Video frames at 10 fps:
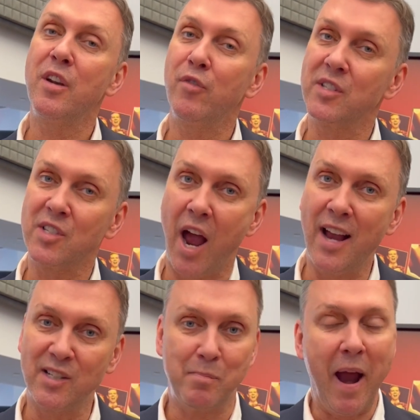different
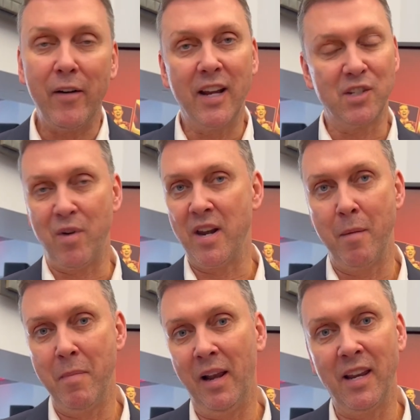styles. Barry has written
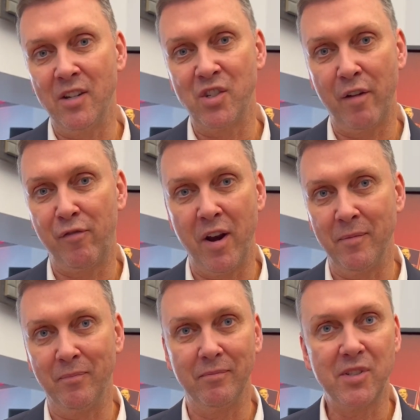a million
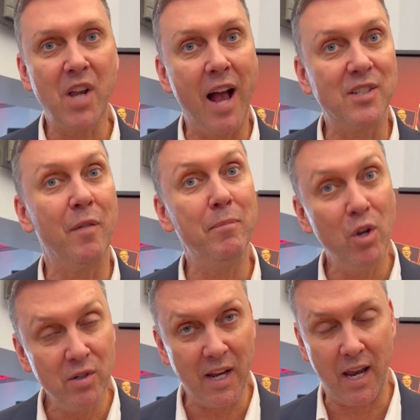different styles of
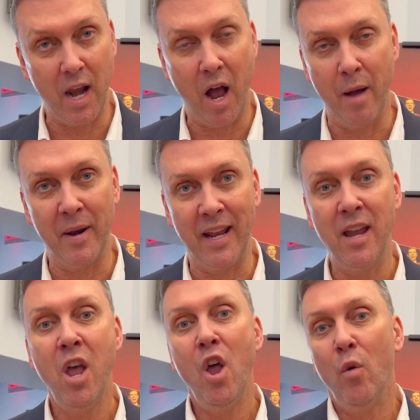music in Harmony,
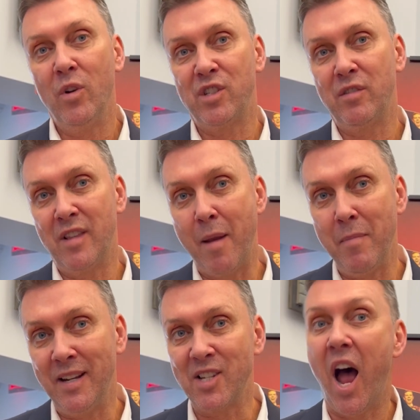which then
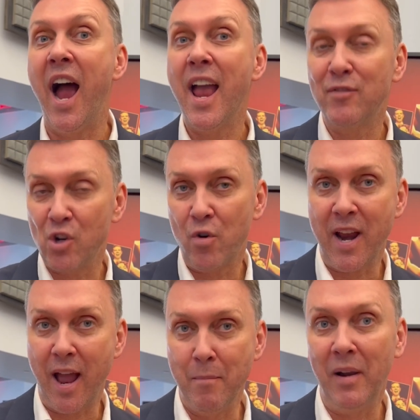means I have to
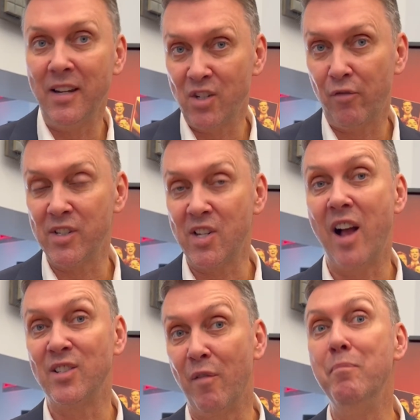create a million different
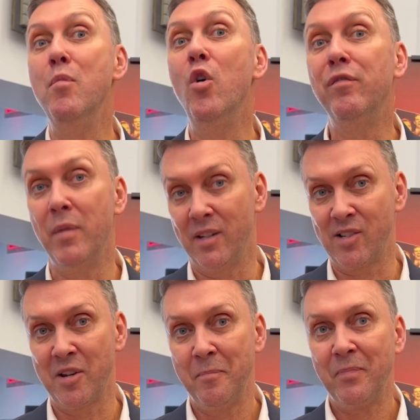styles of
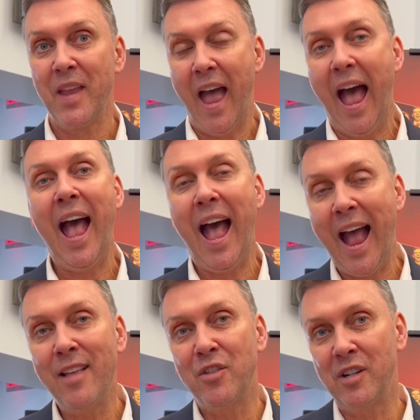movements.
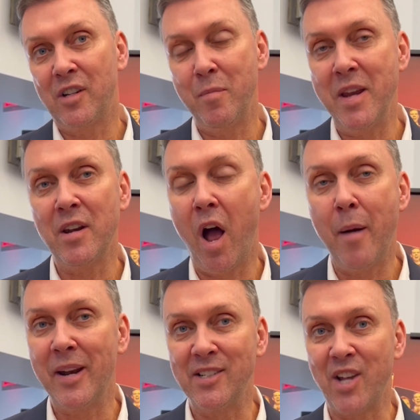And the comedian
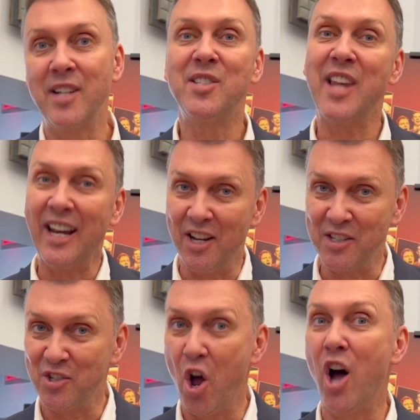harmonists are
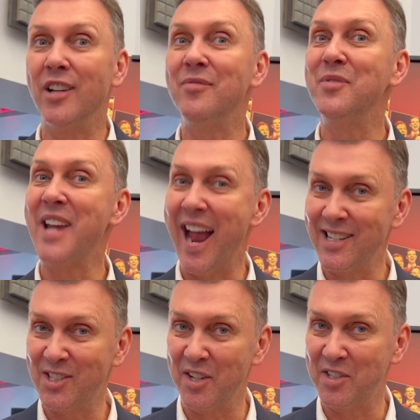singers, not
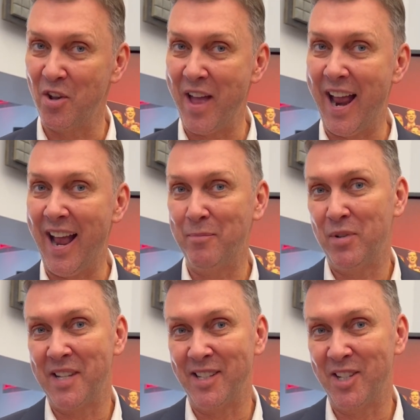dancers, so that
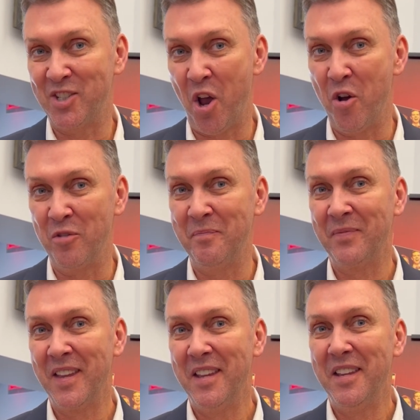presents its own
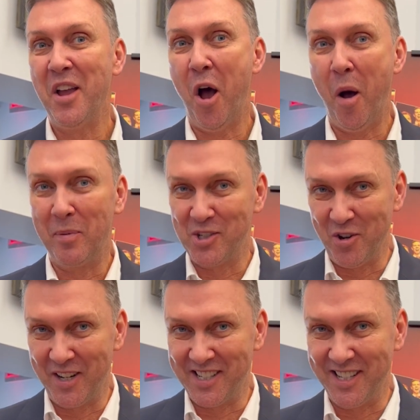
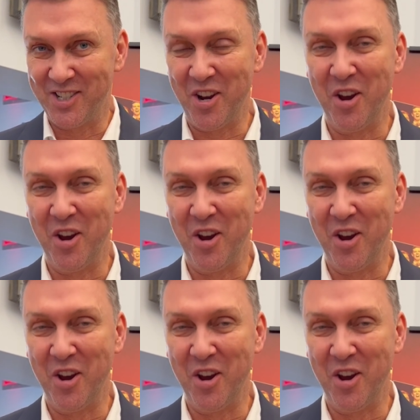opportunities too.